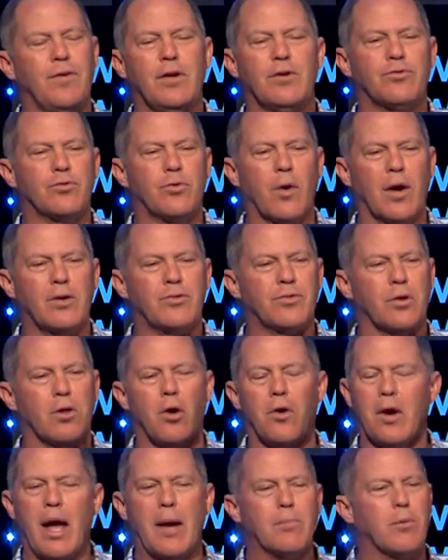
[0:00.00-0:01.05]
of His grace
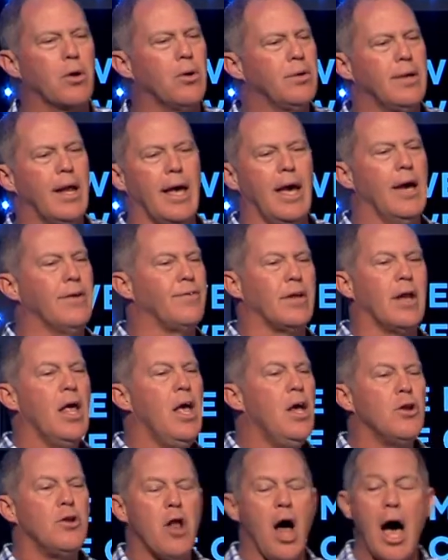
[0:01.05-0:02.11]
alone. I'm going to heaven,
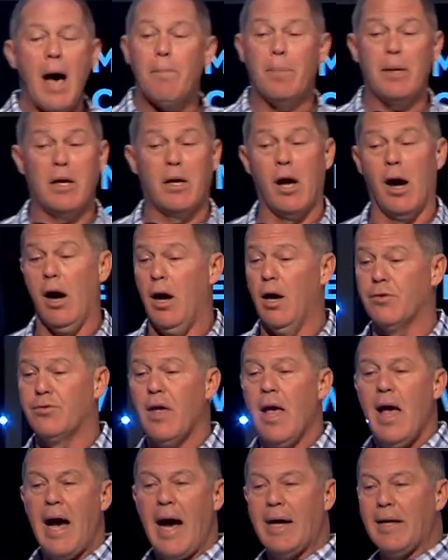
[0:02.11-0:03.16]
not
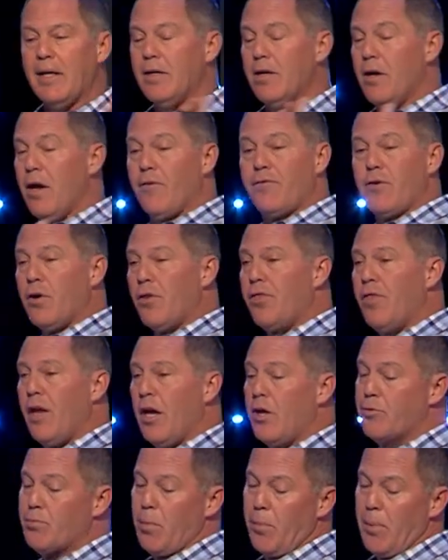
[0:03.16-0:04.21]
because I did enough good
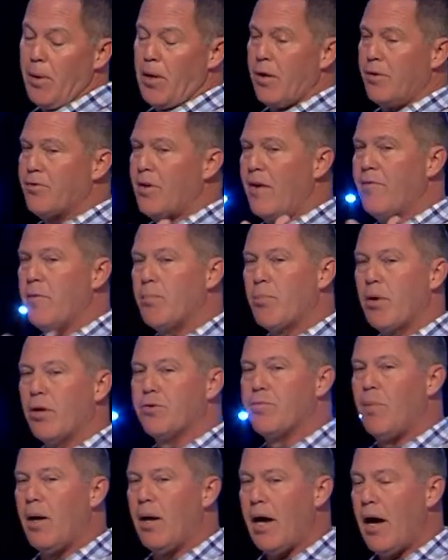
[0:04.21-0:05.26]
things, but because I've
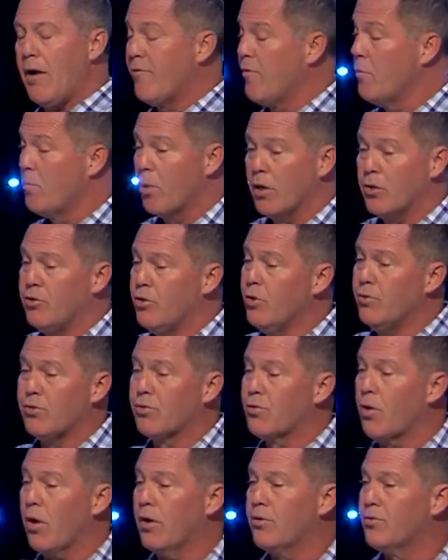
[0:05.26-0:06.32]
embraced, my, I've embraced
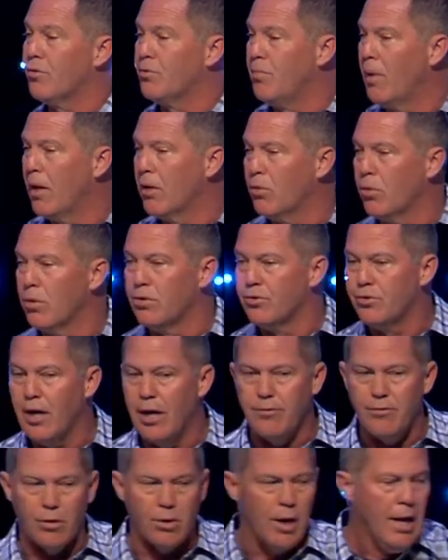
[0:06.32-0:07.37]
Jesus Christ as my Lord and
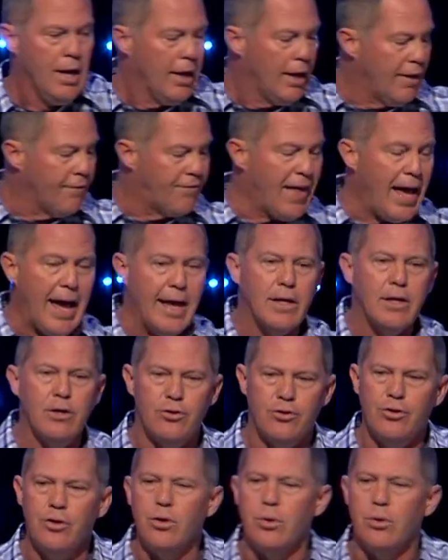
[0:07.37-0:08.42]
Savior. If that
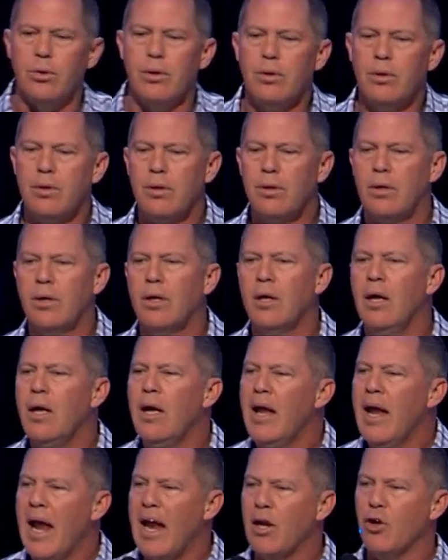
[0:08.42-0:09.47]
is you,
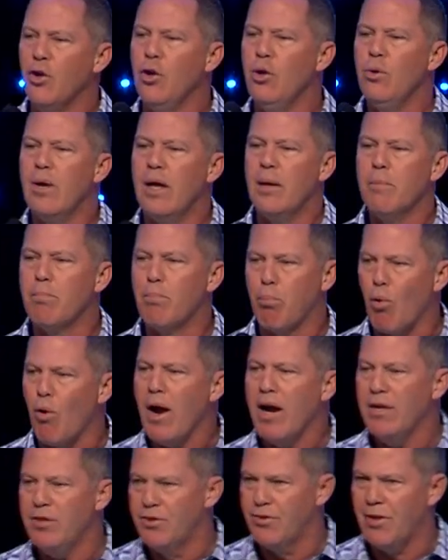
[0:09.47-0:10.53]
and you
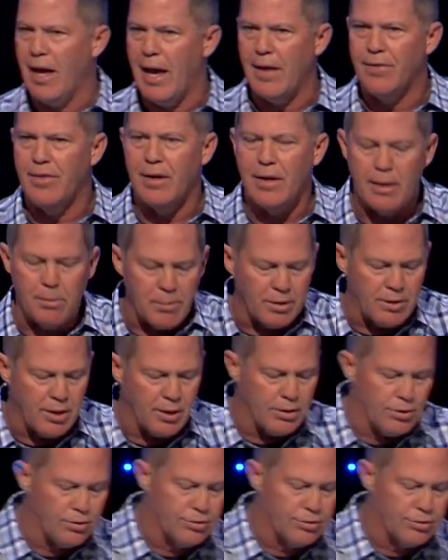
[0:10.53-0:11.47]
embrace that, then let me tell